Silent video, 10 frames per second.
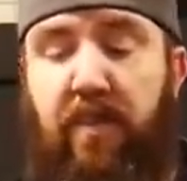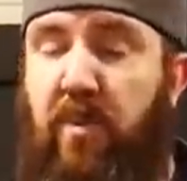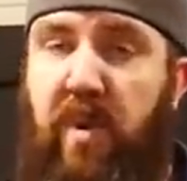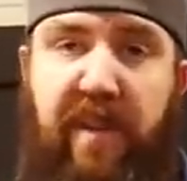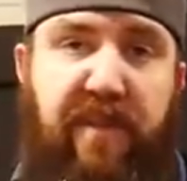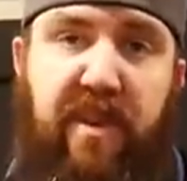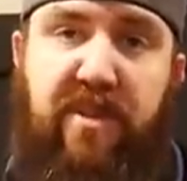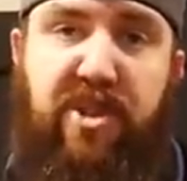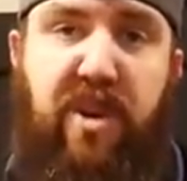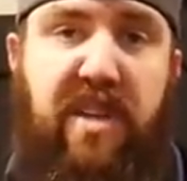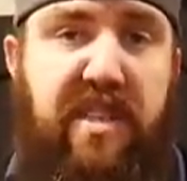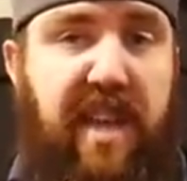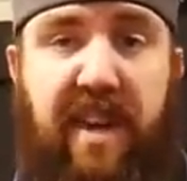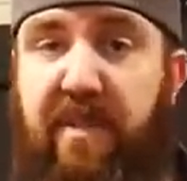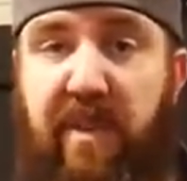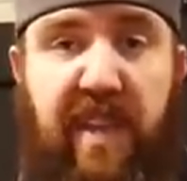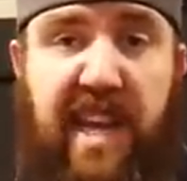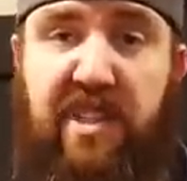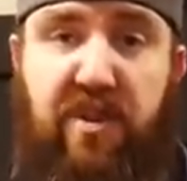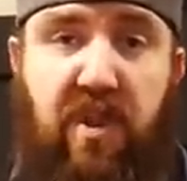Great for those trucks that have those
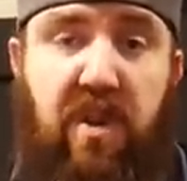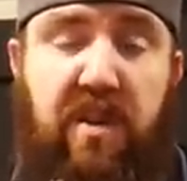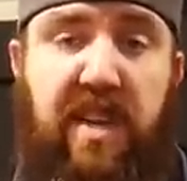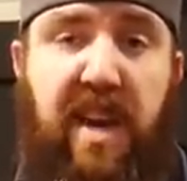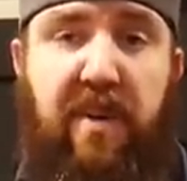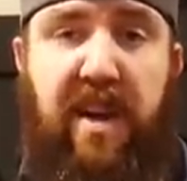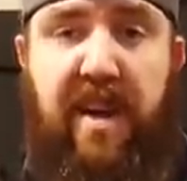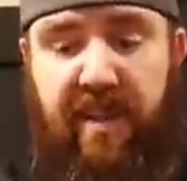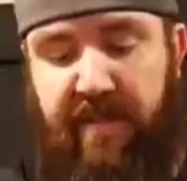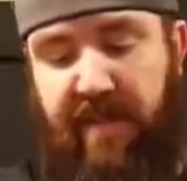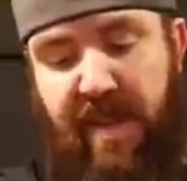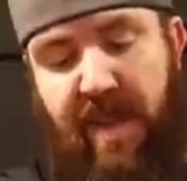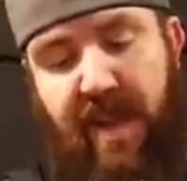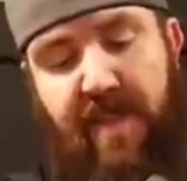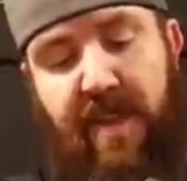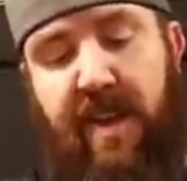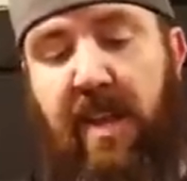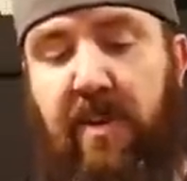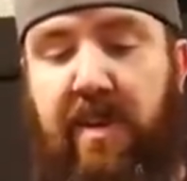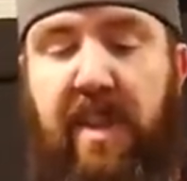extra long tie rod ends. And then
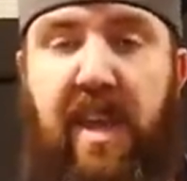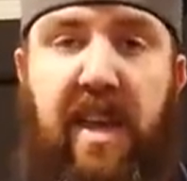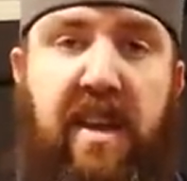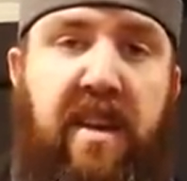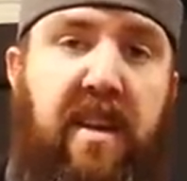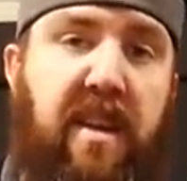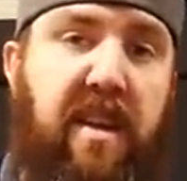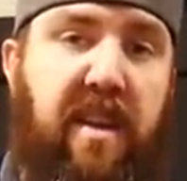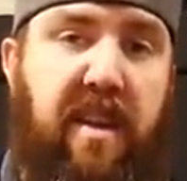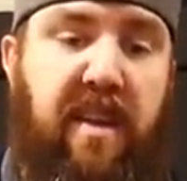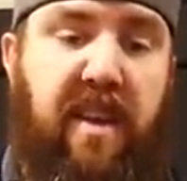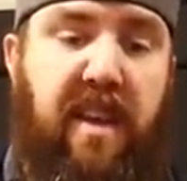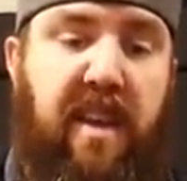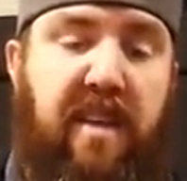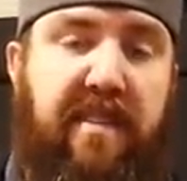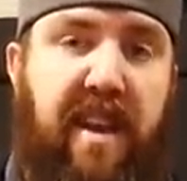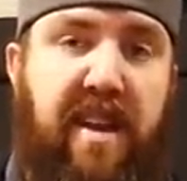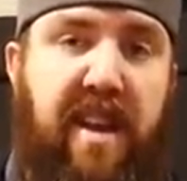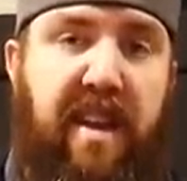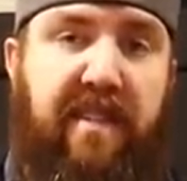here on the end, it is a
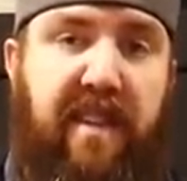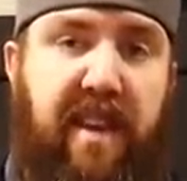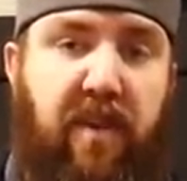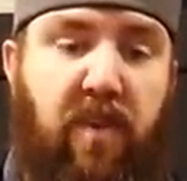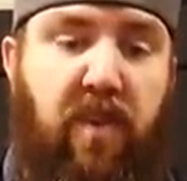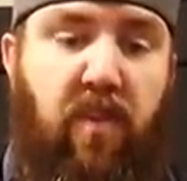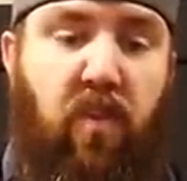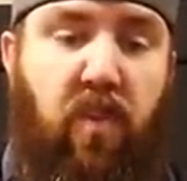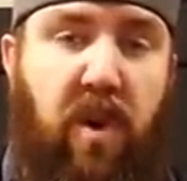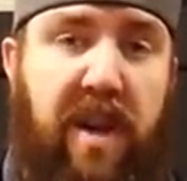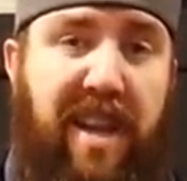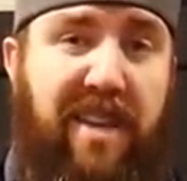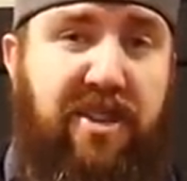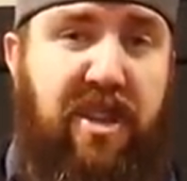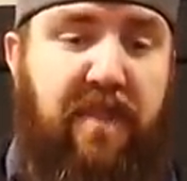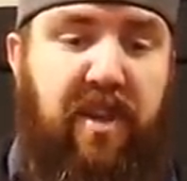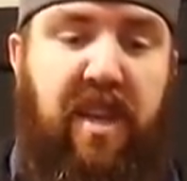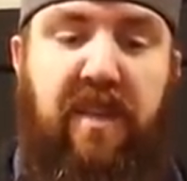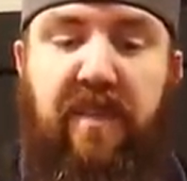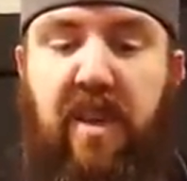nice 1 inch, I
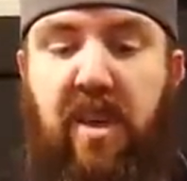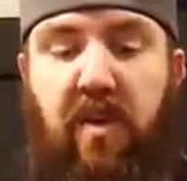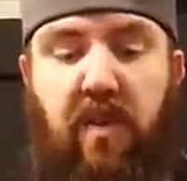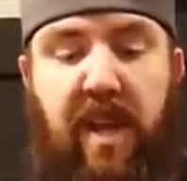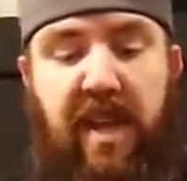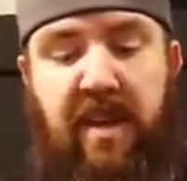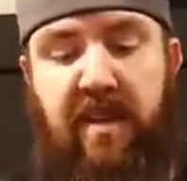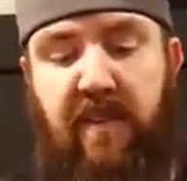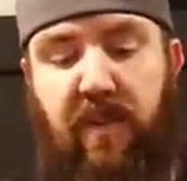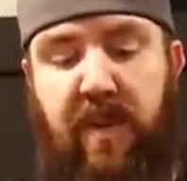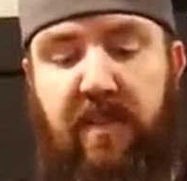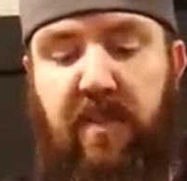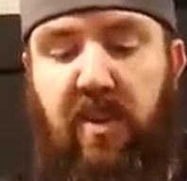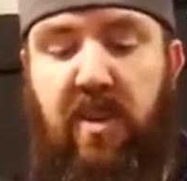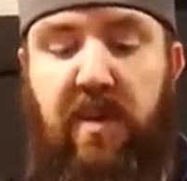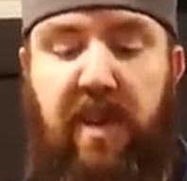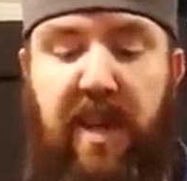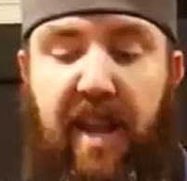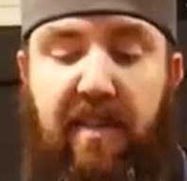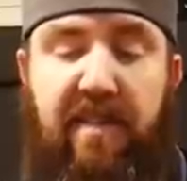believe, end to it, so you can
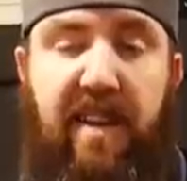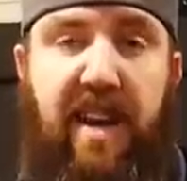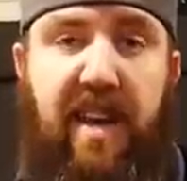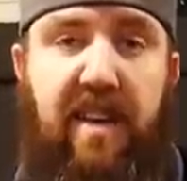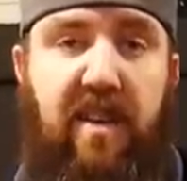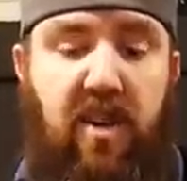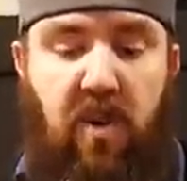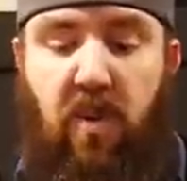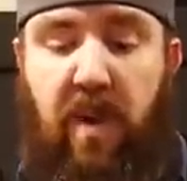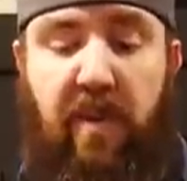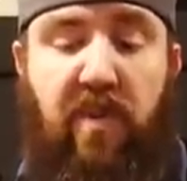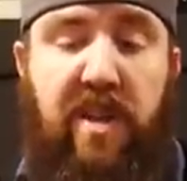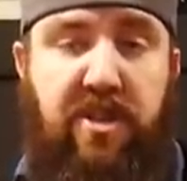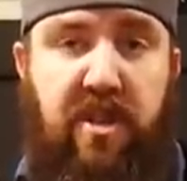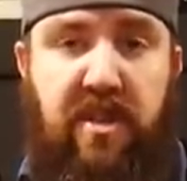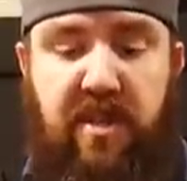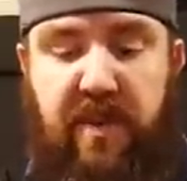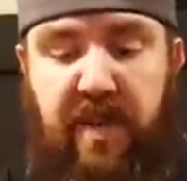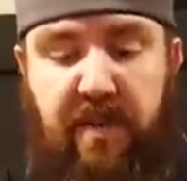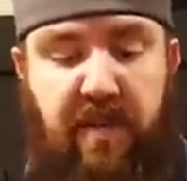get a socket or a wrench
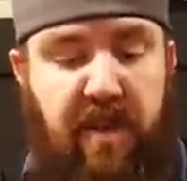onto it.